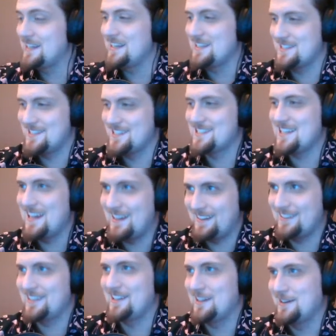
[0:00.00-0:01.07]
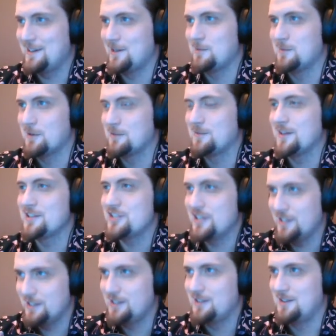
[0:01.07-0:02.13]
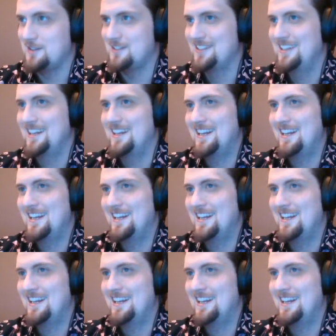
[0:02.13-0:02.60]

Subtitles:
Yes, exactly. There you go. Motivation and goal.